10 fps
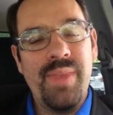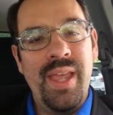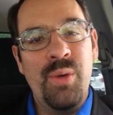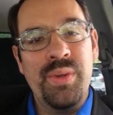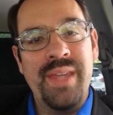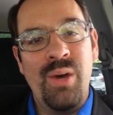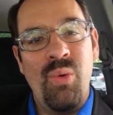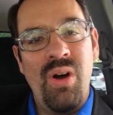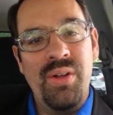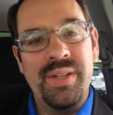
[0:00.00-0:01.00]
And what that
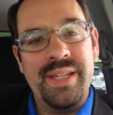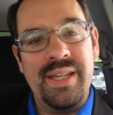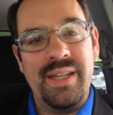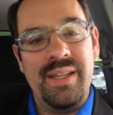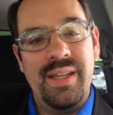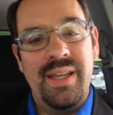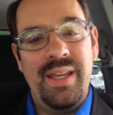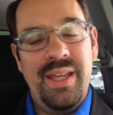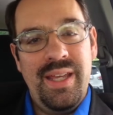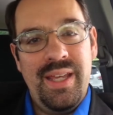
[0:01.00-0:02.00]
wall did
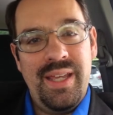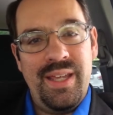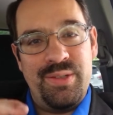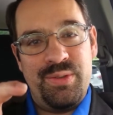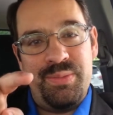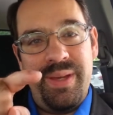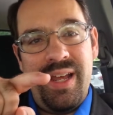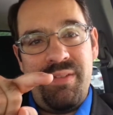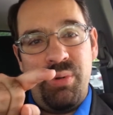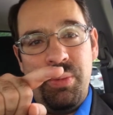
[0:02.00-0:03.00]
is it was made
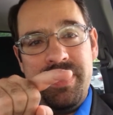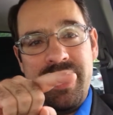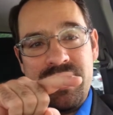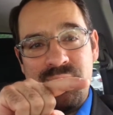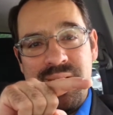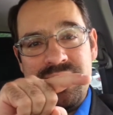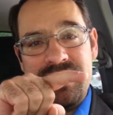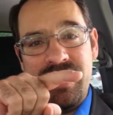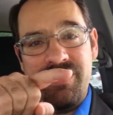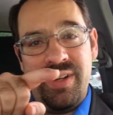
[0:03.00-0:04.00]
out of Permatex Right
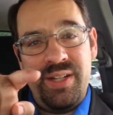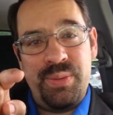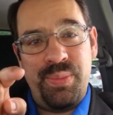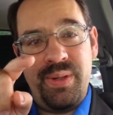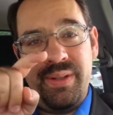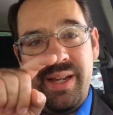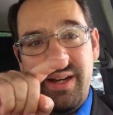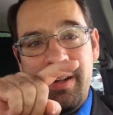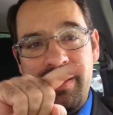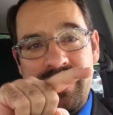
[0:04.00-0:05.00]
stuff. And I just put a
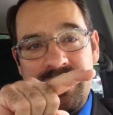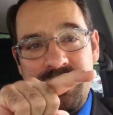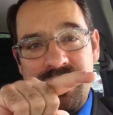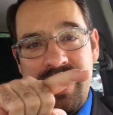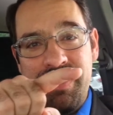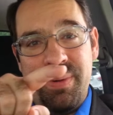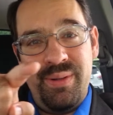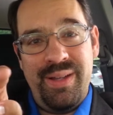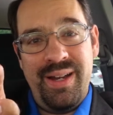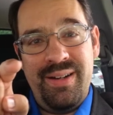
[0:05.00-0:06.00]
layer and let some dry. I put a
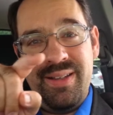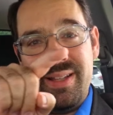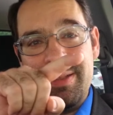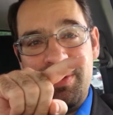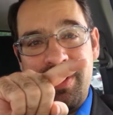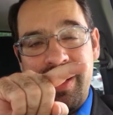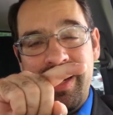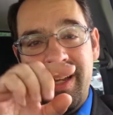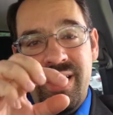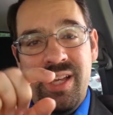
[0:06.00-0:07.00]
layer and let some dry.
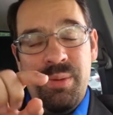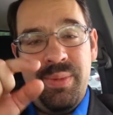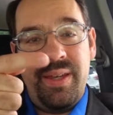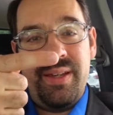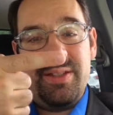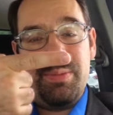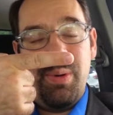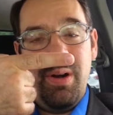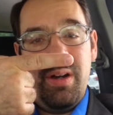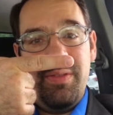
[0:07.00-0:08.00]
Because
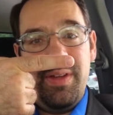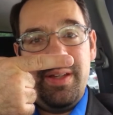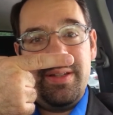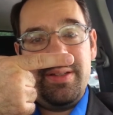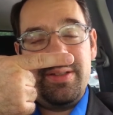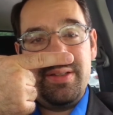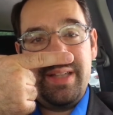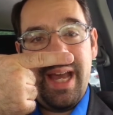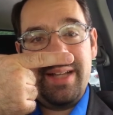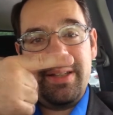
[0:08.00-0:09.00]
part of his
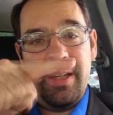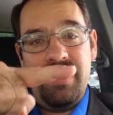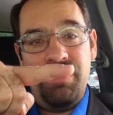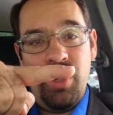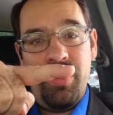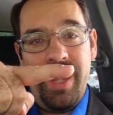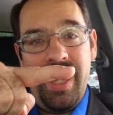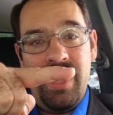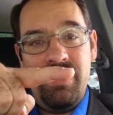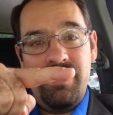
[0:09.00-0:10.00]
gasket had blown
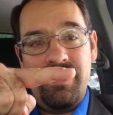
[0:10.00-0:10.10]
out.